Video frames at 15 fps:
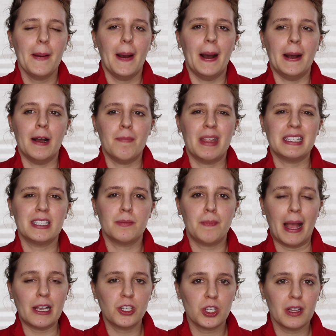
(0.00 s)

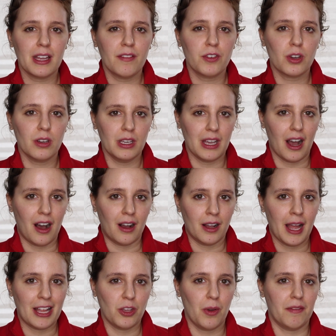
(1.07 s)
Especially if you're
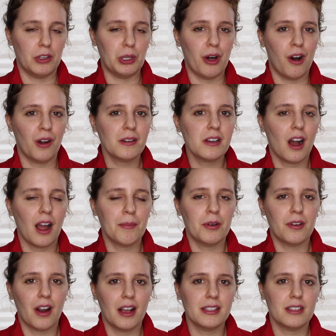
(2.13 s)
young and you have a long time
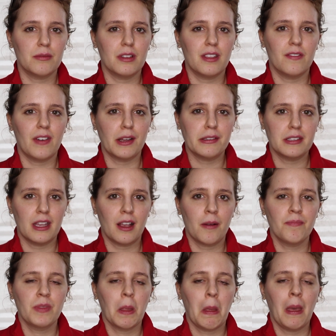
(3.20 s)
horizon with
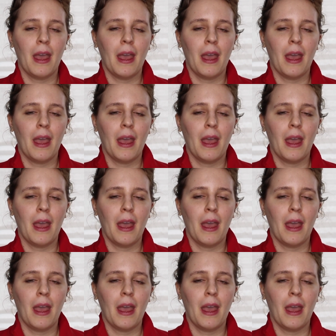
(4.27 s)
investing,